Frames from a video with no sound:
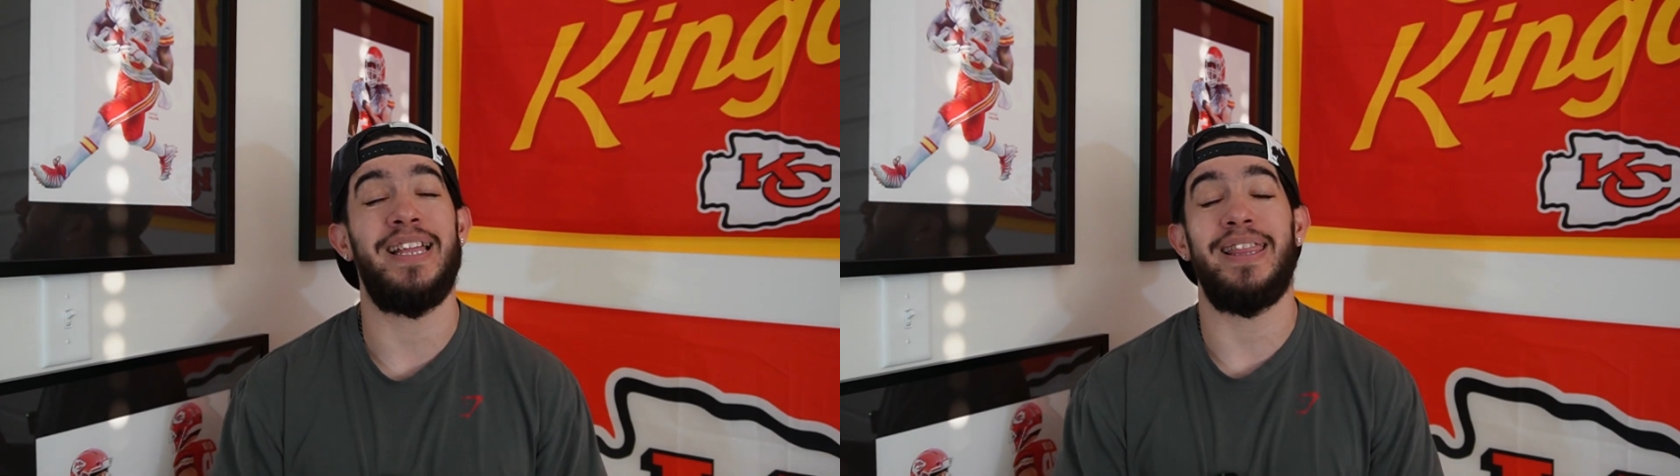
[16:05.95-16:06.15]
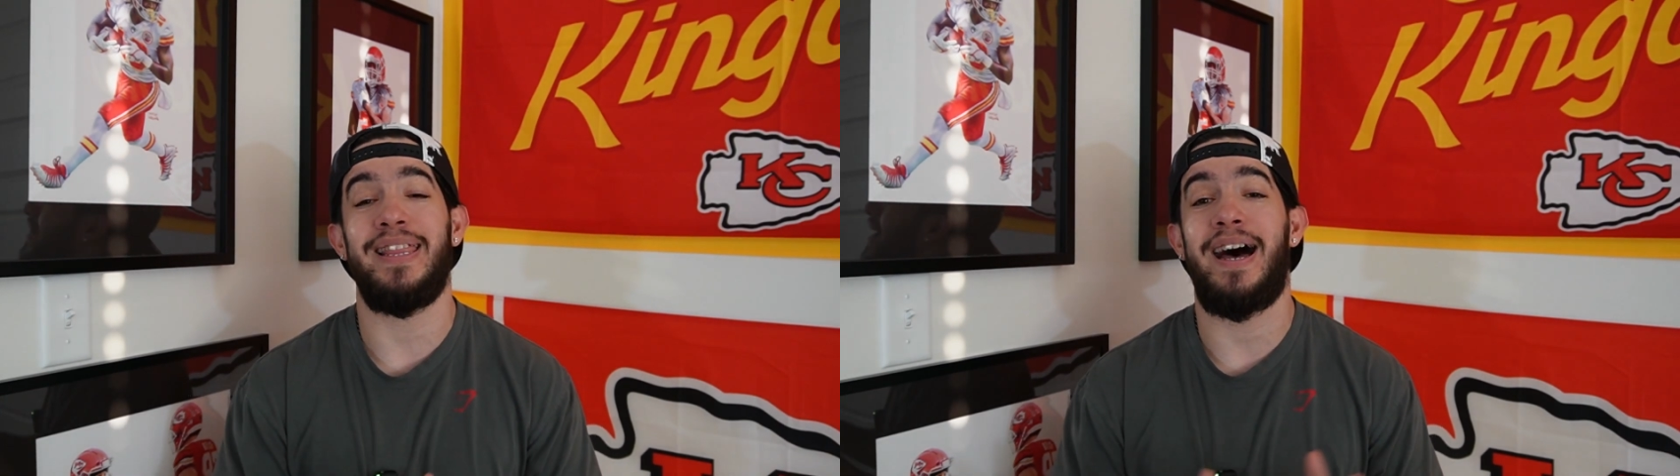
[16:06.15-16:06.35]

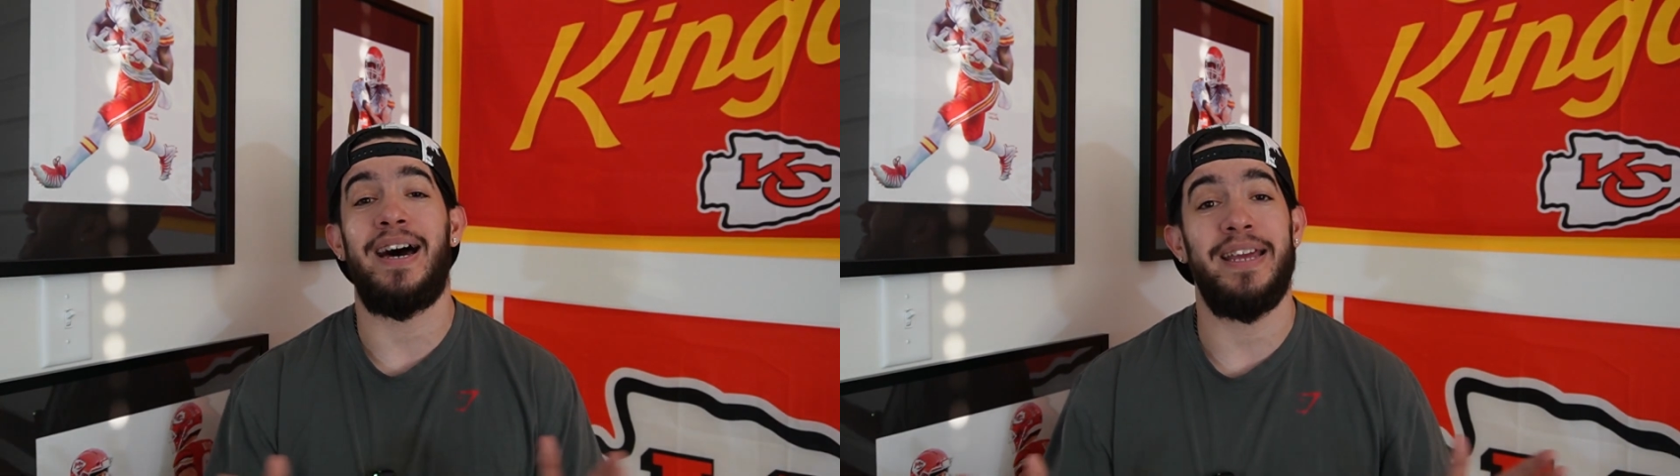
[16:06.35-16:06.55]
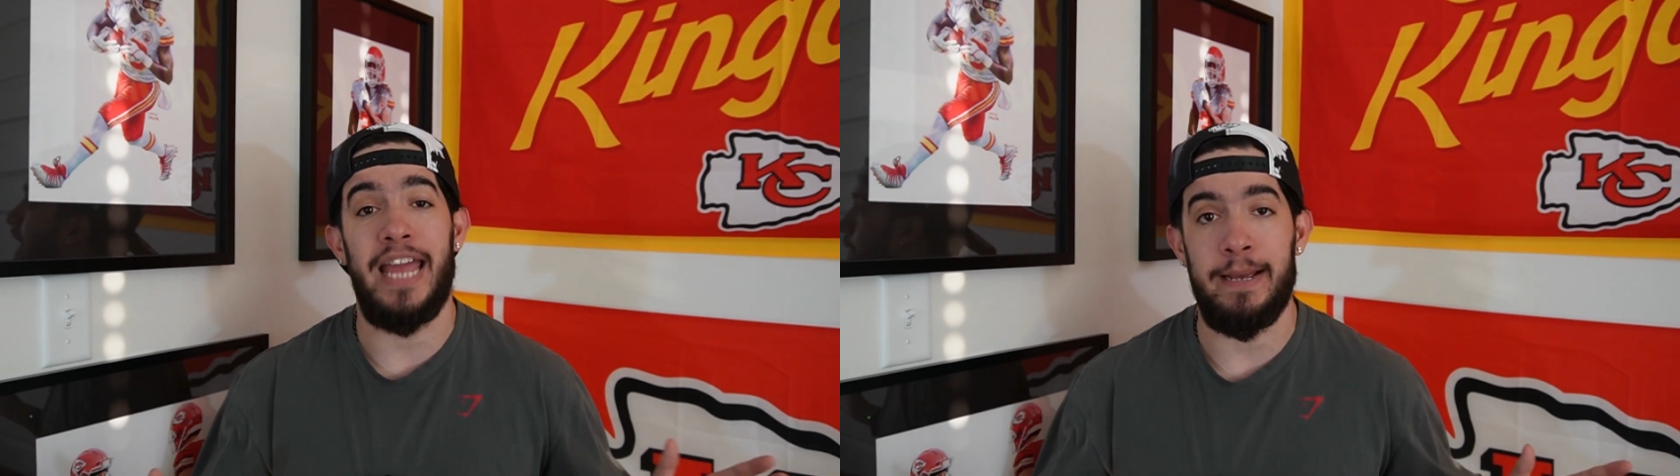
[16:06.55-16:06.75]

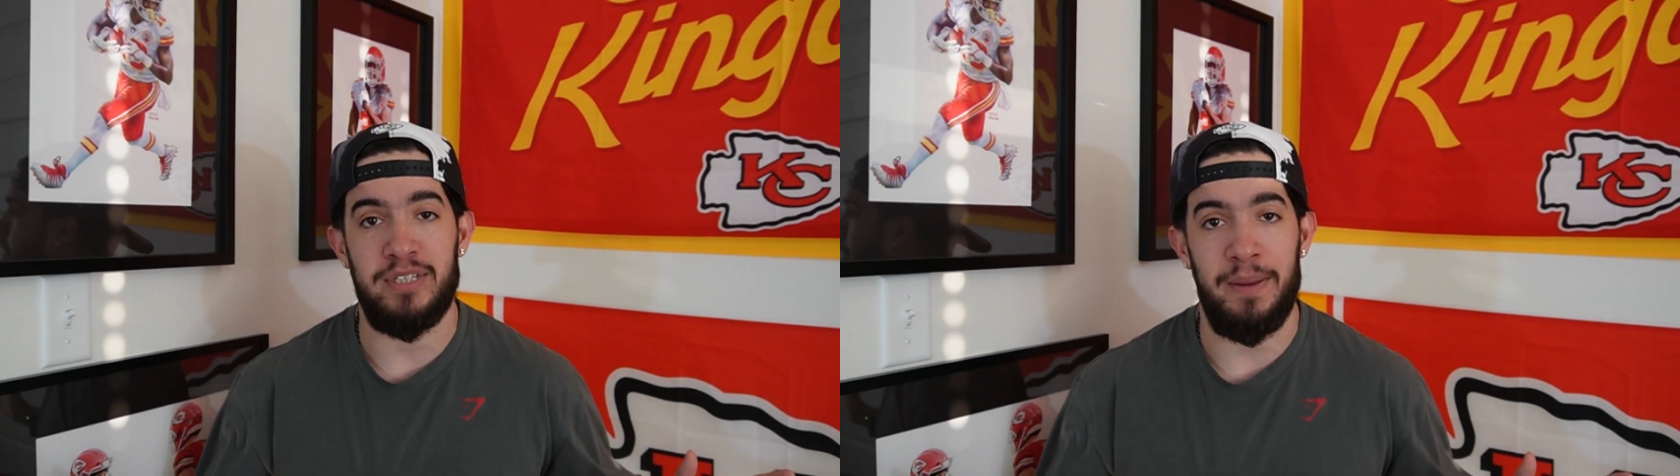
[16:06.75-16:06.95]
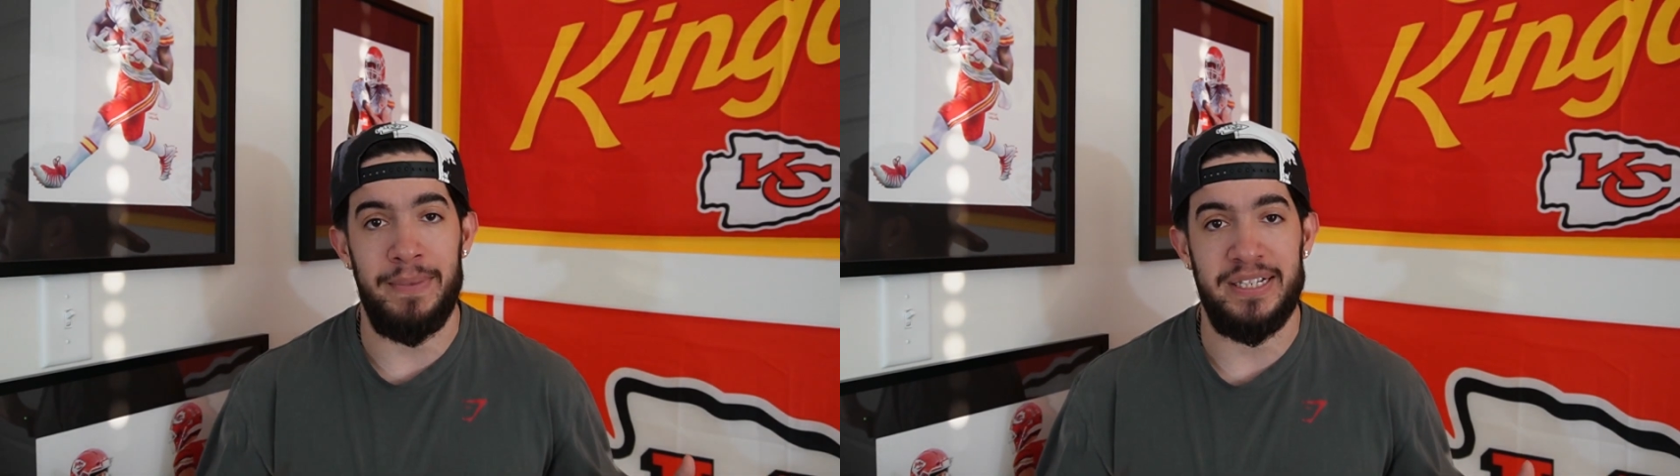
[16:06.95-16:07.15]
lot of games
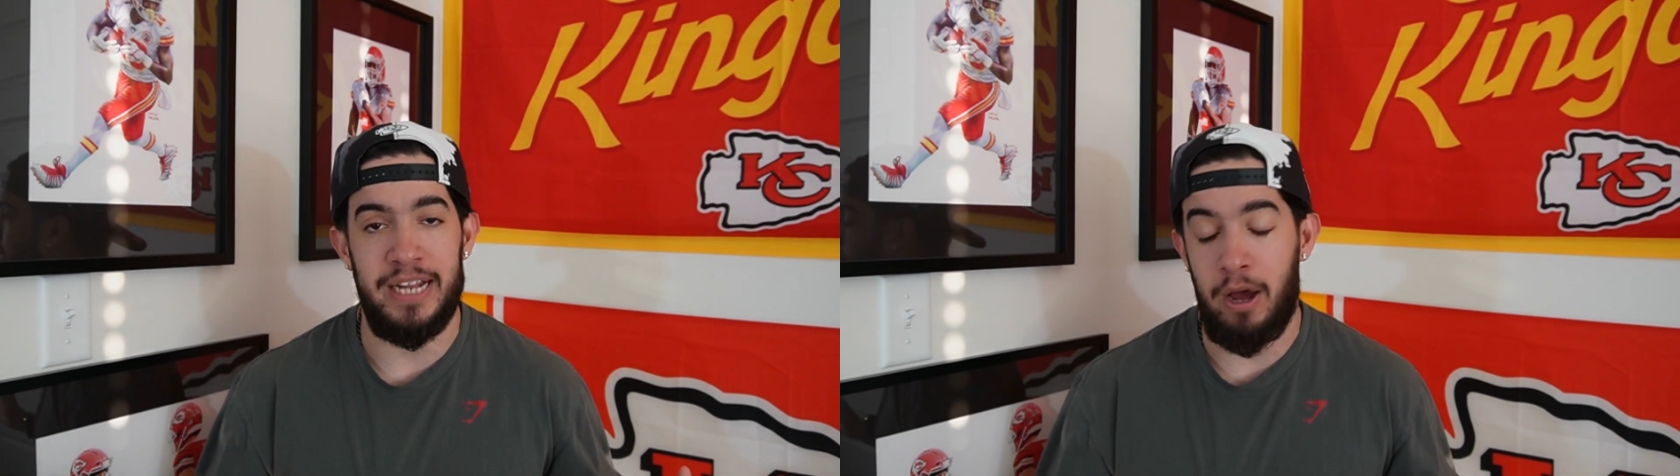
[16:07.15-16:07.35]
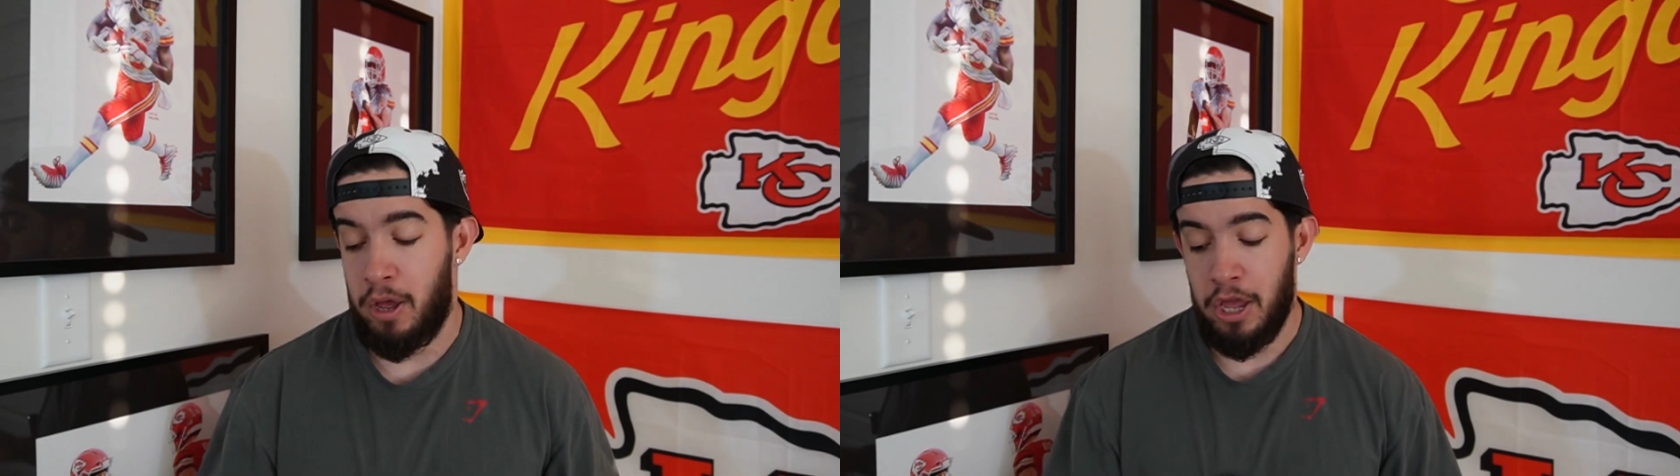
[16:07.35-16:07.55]
I missed
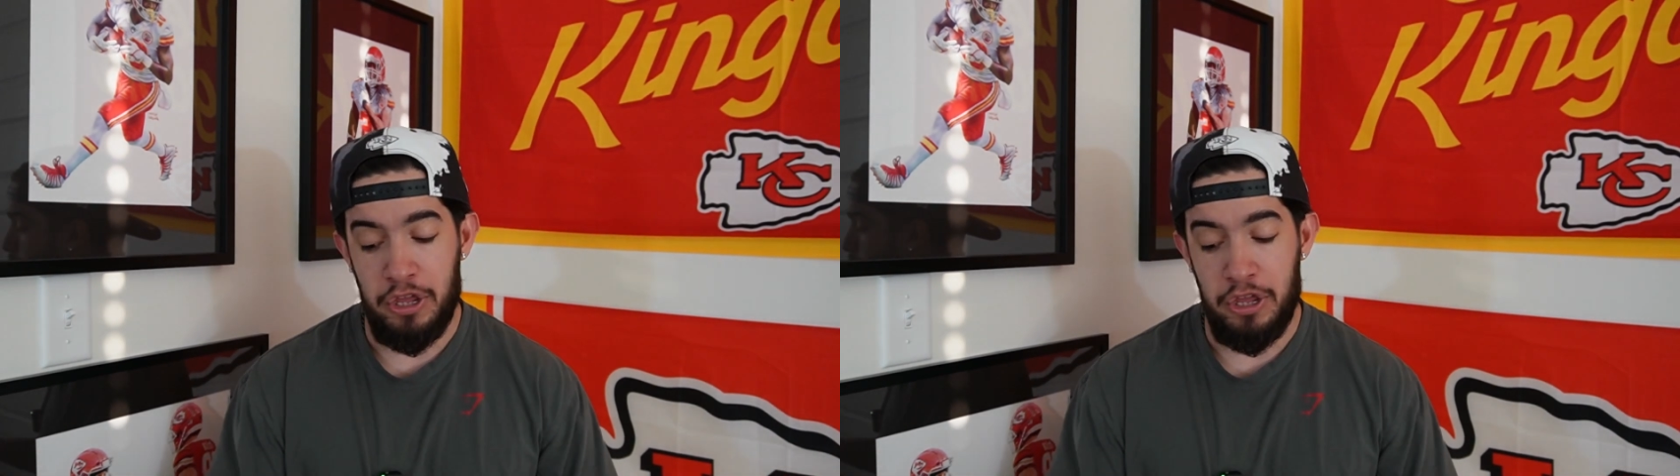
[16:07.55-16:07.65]
out.